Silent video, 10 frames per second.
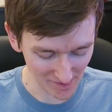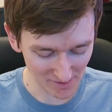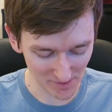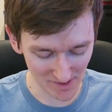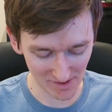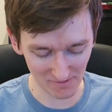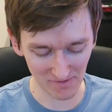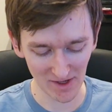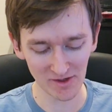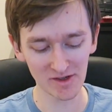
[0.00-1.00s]
item is an
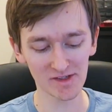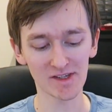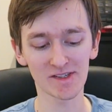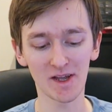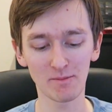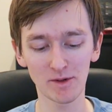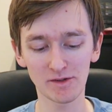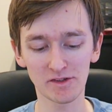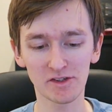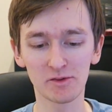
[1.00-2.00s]
Avengers
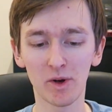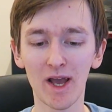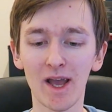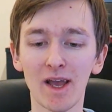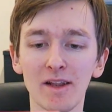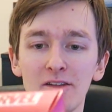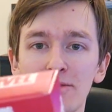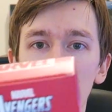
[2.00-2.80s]
Assemble Square Heads